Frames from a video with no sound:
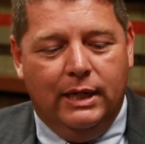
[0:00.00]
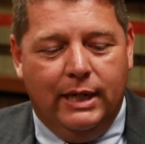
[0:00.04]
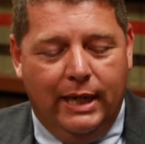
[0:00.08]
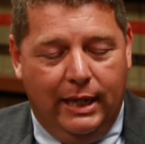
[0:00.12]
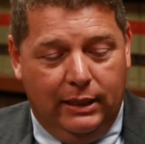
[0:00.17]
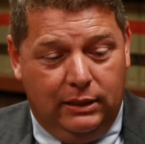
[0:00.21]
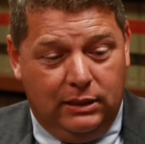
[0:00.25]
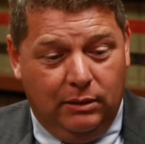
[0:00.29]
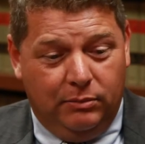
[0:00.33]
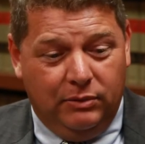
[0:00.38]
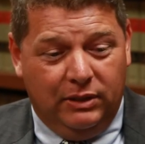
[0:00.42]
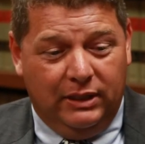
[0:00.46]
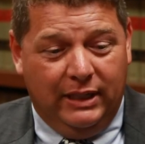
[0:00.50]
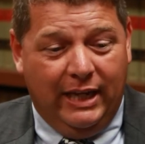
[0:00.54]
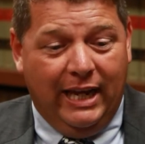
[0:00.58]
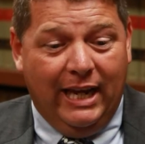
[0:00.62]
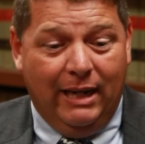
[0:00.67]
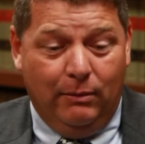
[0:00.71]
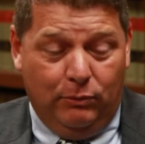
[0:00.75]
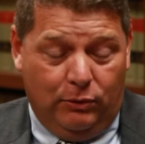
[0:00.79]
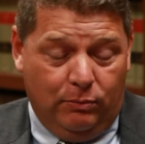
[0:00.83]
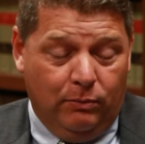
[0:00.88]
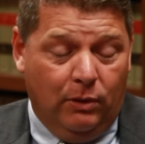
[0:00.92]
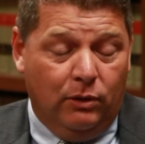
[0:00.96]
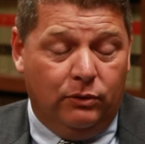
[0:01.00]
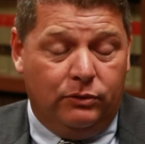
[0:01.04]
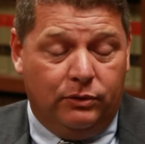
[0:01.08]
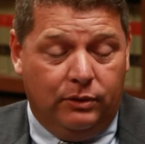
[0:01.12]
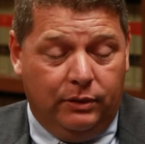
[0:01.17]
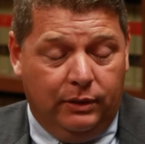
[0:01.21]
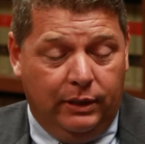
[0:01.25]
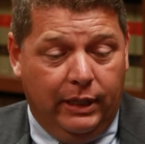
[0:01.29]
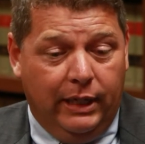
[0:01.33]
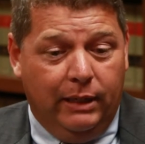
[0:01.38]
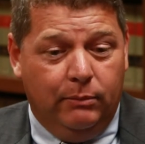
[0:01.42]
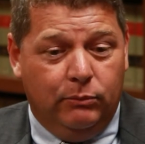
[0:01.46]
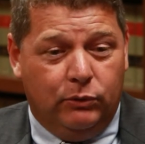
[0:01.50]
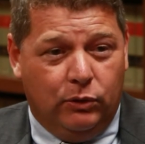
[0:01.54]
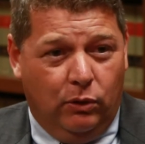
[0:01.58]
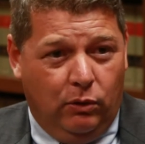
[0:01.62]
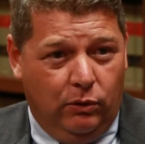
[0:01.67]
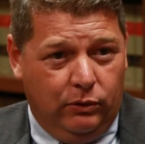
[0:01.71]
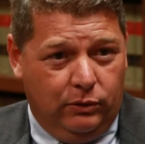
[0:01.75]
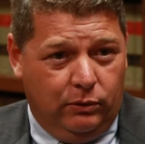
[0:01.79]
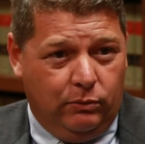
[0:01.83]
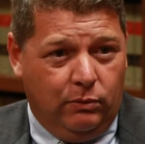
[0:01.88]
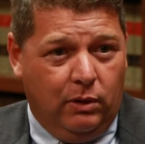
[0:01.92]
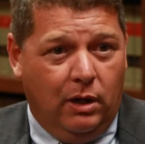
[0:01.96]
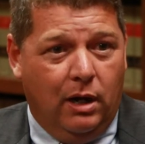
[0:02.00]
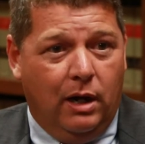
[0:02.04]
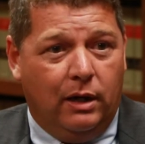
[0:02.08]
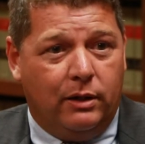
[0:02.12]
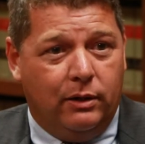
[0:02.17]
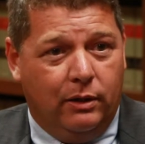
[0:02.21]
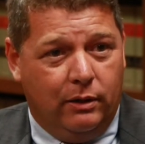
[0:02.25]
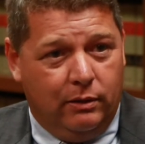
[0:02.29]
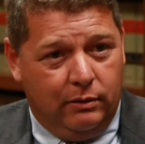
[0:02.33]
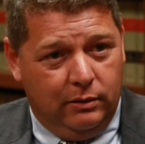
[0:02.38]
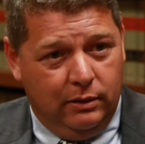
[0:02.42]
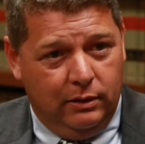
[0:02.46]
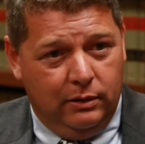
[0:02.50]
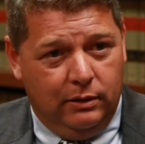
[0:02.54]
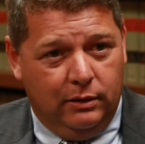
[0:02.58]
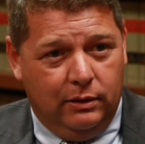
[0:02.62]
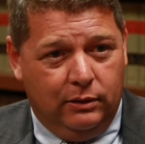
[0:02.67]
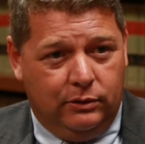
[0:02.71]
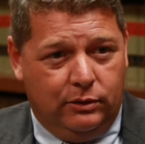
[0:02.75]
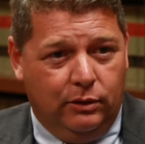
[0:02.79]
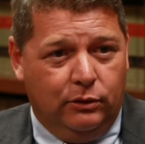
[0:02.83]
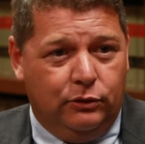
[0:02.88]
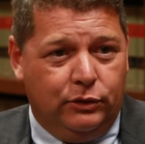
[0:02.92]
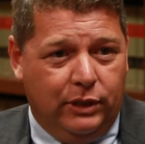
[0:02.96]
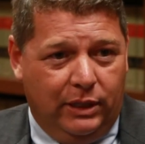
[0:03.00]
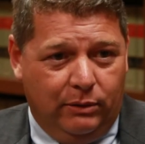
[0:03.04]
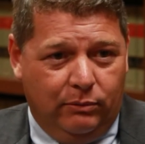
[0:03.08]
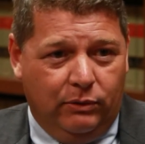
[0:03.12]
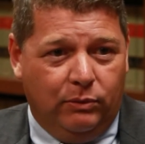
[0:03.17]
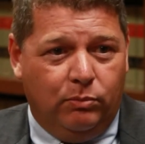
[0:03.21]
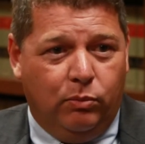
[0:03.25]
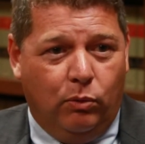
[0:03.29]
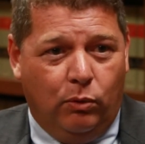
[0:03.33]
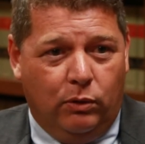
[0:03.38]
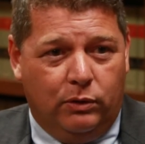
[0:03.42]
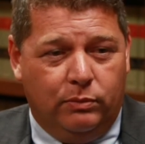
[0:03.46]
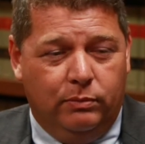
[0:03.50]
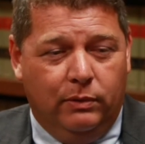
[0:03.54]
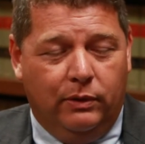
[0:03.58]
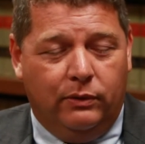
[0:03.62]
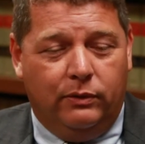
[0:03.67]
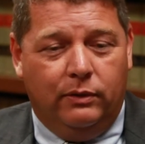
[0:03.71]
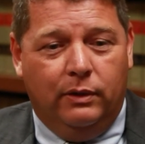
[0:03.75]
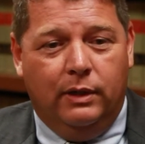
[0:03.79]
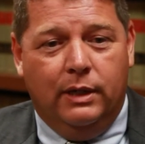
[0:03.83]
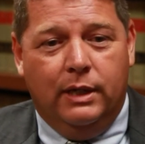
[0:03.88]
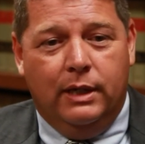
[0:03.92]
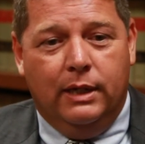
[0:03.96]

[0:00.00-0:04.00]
and some of the names, most of the names on the rock are associated with Portsmouth.